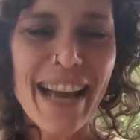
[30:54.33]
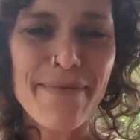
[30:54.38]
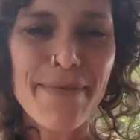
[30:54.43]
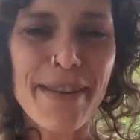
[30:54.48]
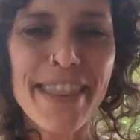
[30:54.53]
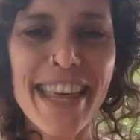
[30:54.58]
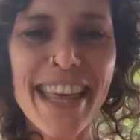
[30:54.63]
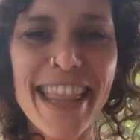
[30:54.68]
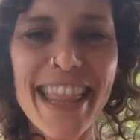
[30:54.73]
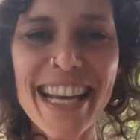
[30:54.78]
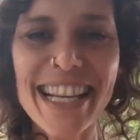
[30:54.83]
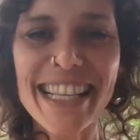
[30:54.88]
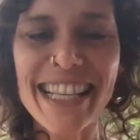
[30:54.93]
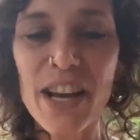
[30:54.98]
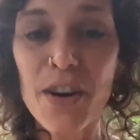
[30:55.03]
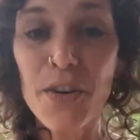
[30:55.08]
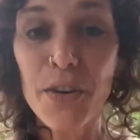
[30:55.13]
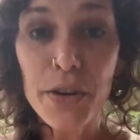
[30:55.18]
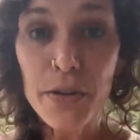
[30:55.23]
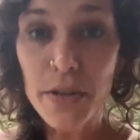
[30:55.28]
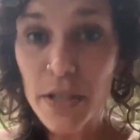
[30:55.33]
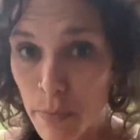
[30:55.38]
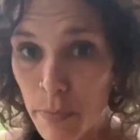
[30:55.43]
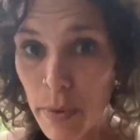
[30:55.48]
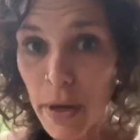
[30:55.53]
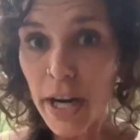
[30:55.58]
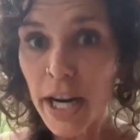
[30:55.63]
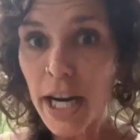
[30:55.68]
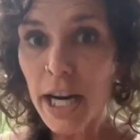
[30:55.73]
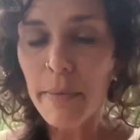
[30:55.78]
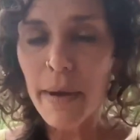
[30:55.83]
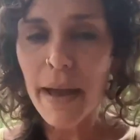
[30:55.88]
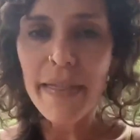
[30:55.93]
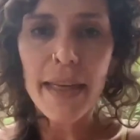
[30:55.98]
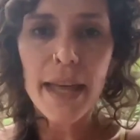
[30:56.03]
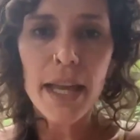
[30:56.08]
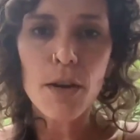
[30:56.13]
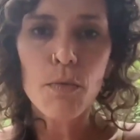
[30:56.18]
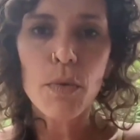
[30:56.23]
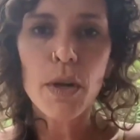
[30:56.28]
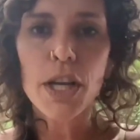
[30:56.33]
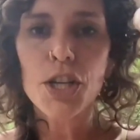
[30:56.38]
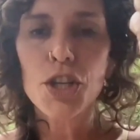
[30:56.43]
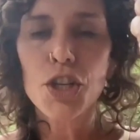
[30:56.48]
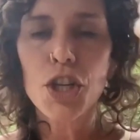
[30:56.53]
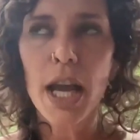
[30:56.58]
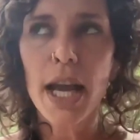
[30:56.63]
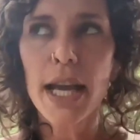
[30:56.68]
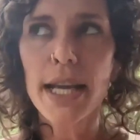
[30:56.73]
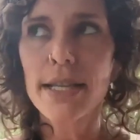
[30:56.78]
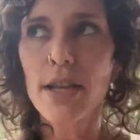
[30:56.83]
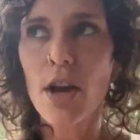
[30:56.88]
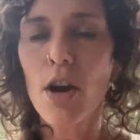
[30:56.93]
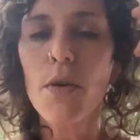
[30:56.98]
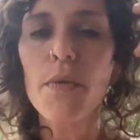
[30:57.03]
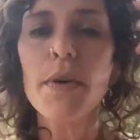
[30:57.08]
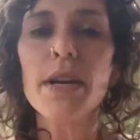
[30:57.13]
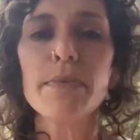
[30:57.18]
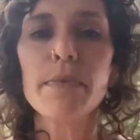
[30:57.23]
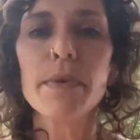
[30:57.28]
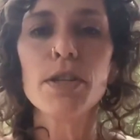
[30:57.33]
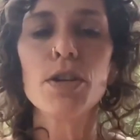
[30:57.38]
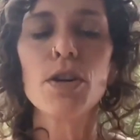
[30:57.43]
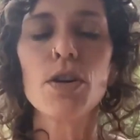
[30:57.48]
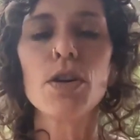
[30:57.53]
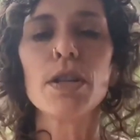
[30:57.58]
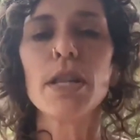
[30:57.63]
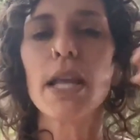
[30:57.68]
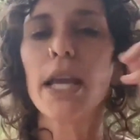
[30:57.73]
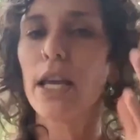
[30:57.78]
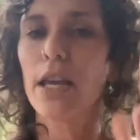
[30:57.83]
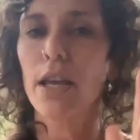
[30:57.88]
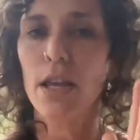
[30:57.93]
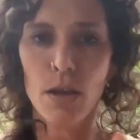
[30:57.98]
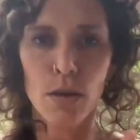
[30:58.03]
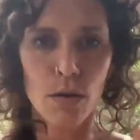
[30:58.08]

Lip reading: But then they say, or use a barrier method, which has always been told, like,